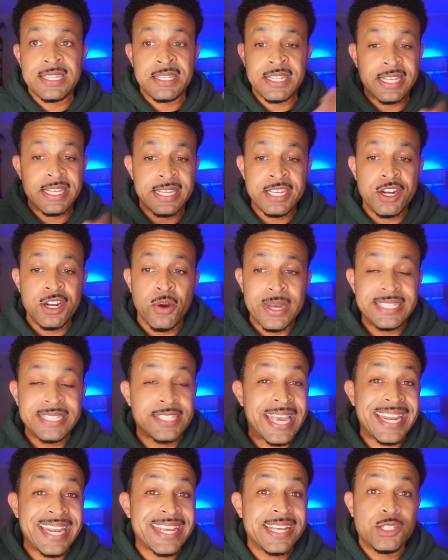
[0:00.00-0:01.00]
you know, he's
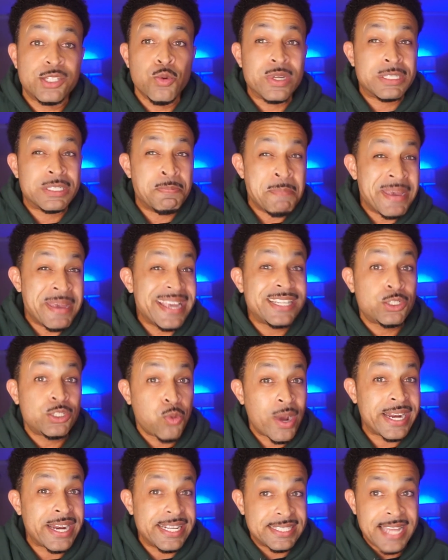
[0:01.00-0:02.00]
getting into his
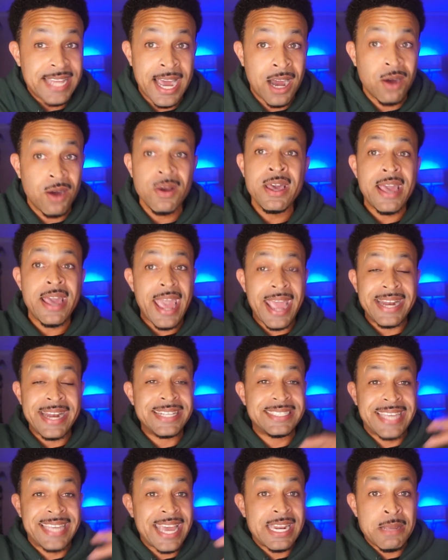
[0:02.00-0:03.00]
mid-20s now and
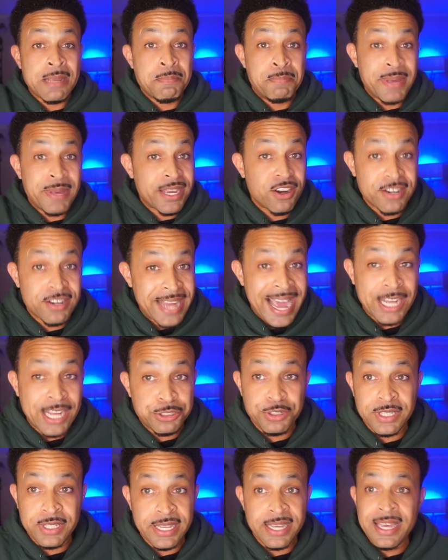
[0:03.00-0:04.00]
he's getting bigger
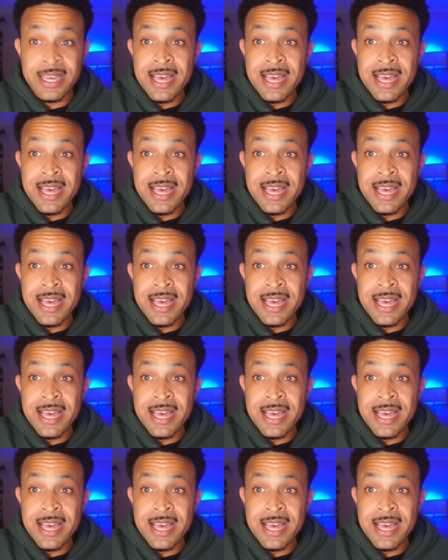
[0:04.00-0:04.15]
naturally.